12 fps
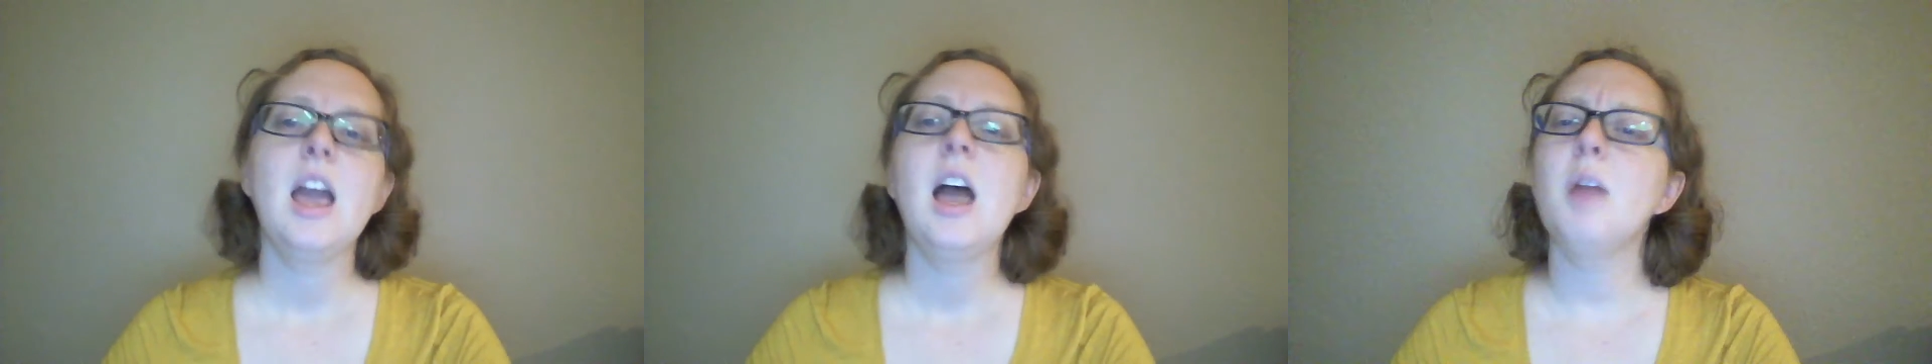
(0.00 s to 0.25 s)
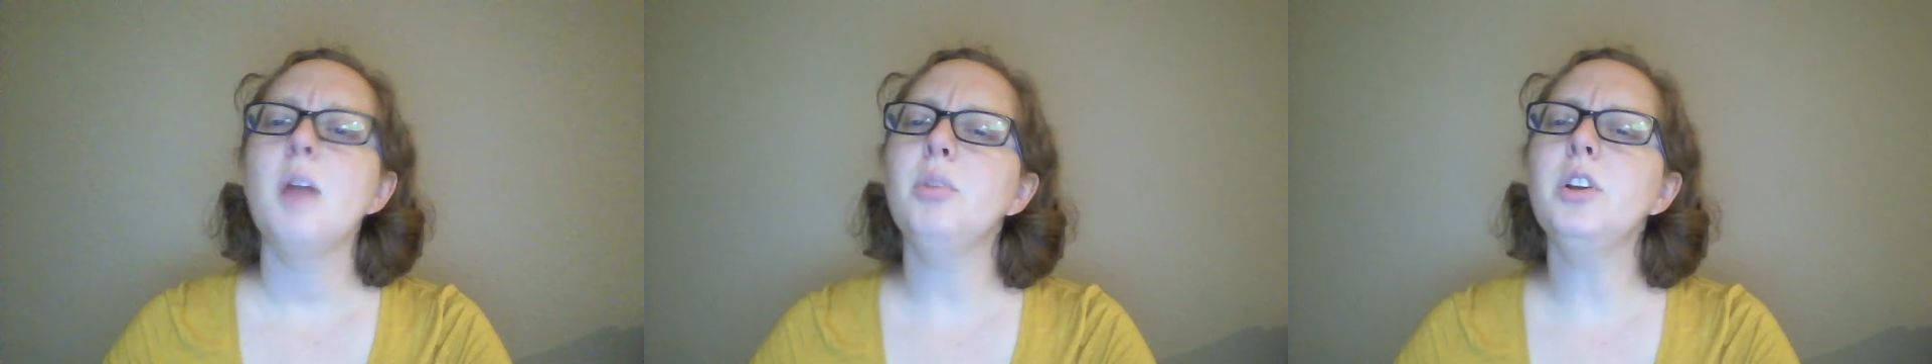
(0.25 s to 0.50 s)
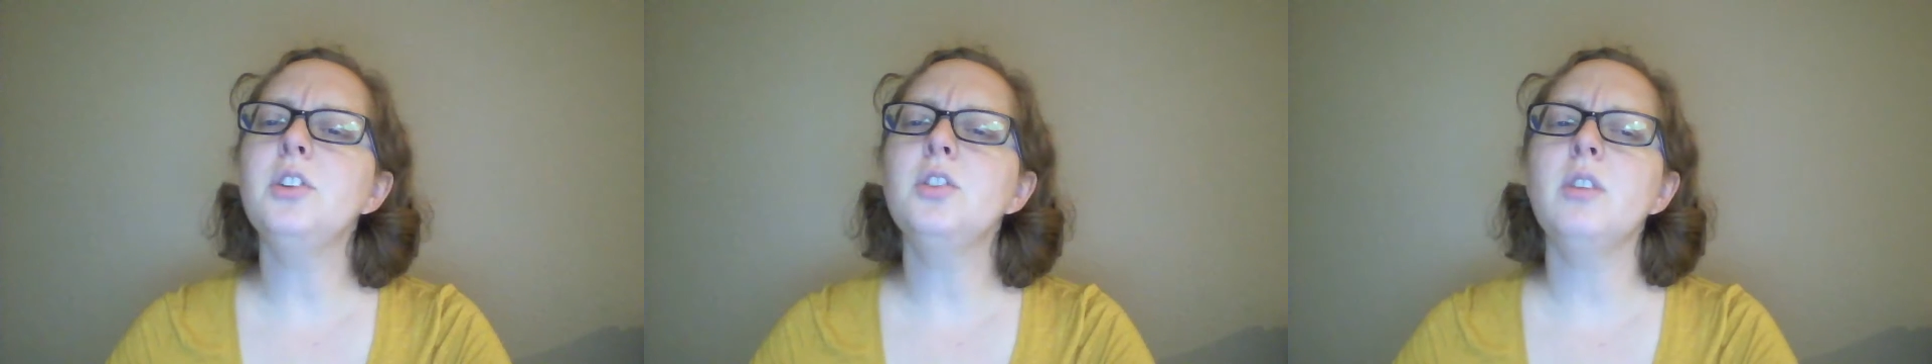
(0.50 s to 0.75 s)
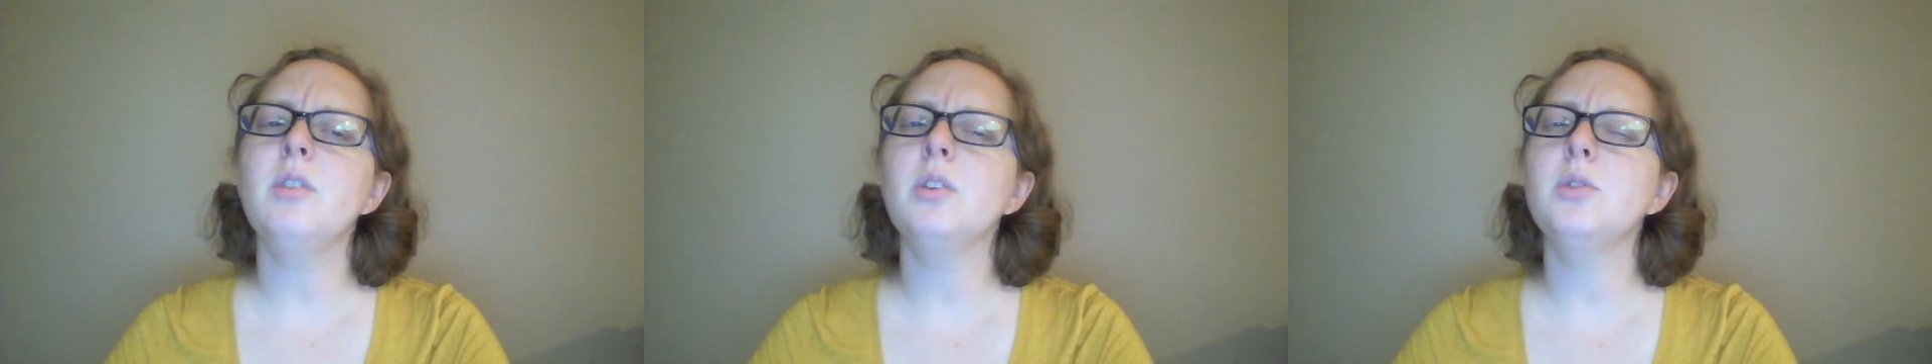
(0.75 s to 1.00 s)
I'm pretty sure
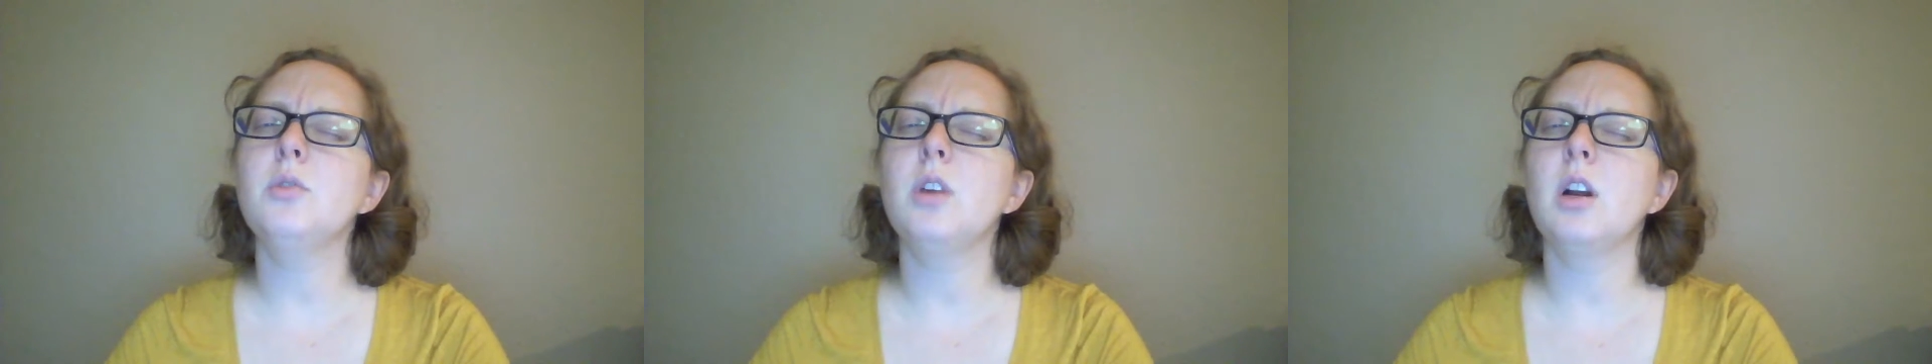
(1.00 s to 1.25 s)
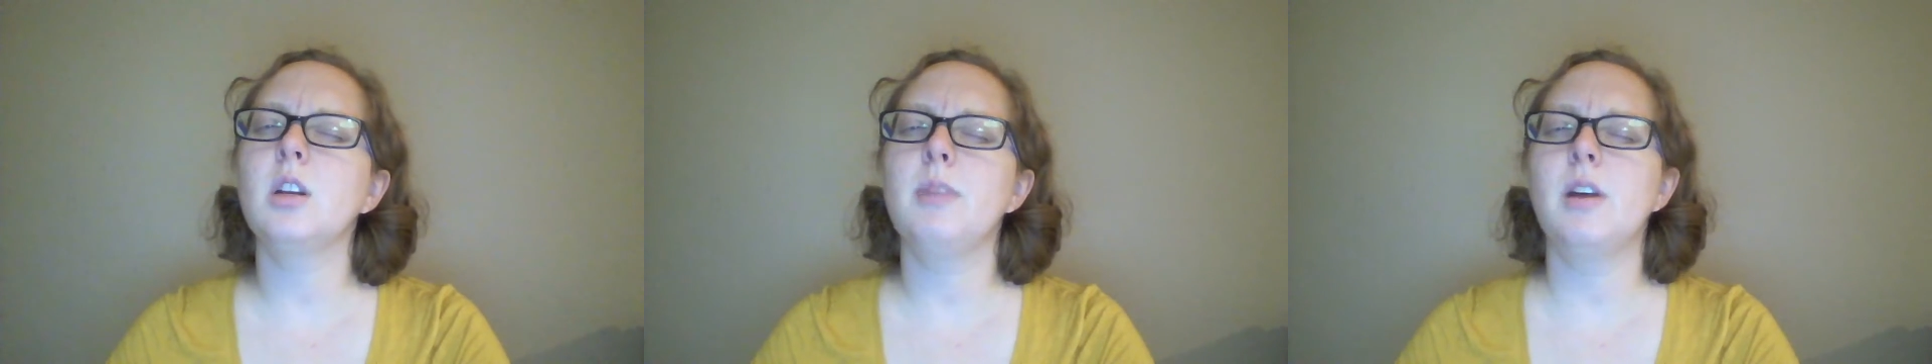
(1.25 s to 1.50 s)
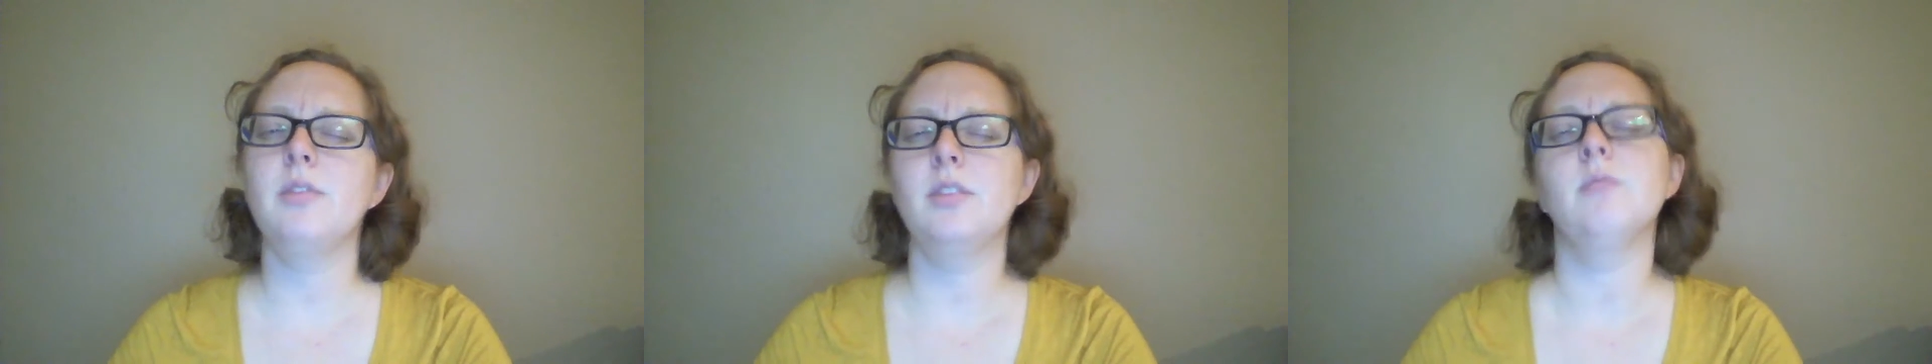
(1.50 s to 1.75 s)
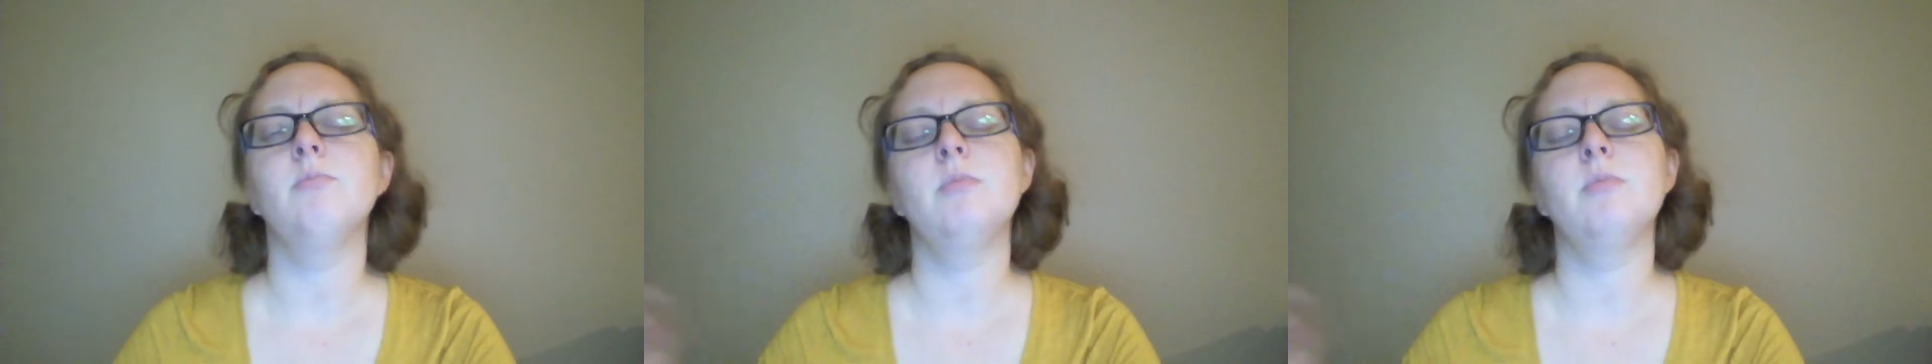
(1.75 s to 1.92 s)
I've also talked about the